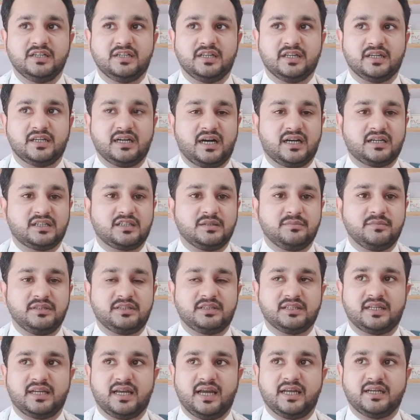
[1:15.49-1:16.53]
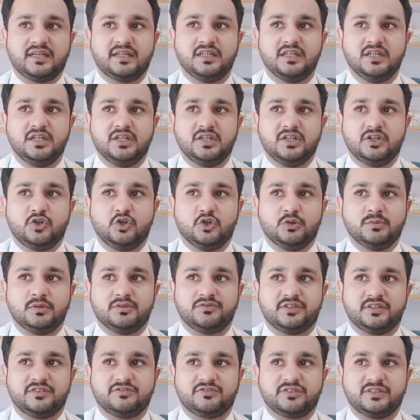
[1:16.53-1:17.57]
Take artemether and
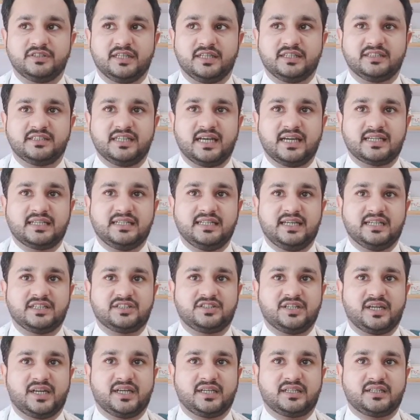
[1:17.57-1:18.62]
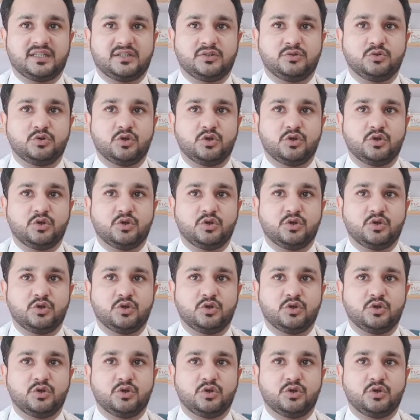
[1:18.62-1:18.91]
lumefantrine exactly as directed.